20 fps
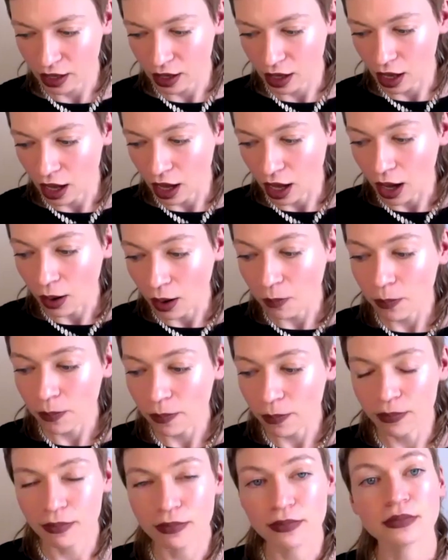When she
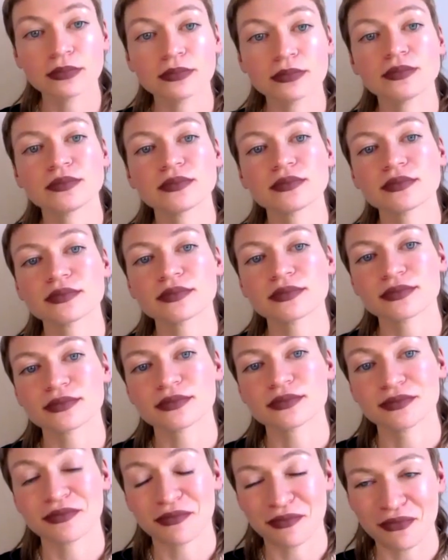cuts her hair,
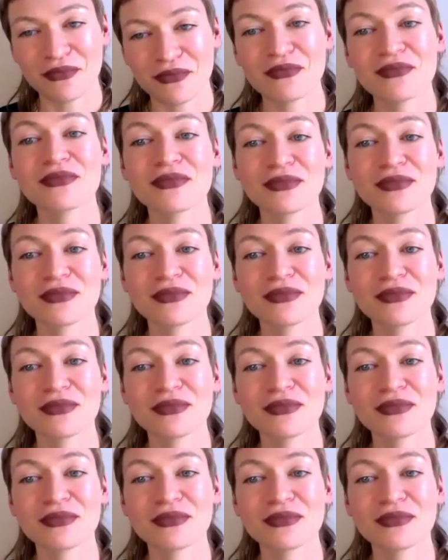that's